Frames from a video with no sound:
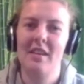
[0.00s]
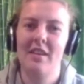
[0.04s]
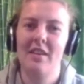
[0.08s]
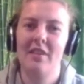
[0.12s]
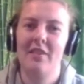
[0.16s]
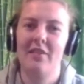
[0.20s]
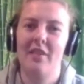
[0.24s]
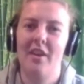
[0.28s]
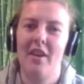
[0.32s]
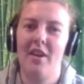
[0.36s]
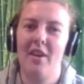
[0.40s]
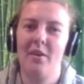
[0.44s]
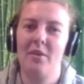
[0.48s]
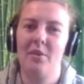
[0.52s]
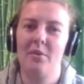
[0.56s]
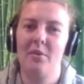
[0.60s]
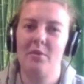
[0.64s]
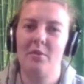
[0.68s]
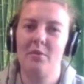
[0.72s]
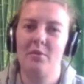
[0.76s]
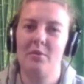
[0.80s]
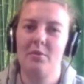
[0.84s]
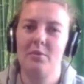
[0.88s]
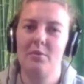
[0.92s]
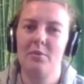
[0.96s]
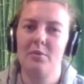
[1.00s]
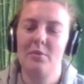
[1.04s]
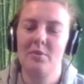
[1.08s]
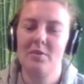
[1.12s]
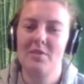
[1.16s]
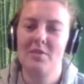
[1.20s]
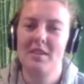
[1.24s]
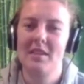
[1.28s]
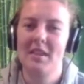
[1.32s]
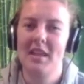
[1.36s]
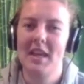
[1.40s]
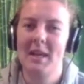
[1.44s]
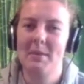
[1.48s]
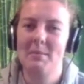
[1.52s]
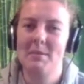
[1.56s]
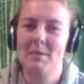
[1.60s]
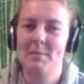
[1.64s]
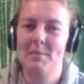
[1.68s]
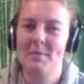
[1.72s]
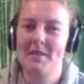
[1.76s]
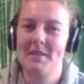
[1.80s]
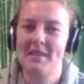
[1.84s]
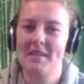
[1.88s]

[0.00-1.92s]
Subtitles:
so once the game has been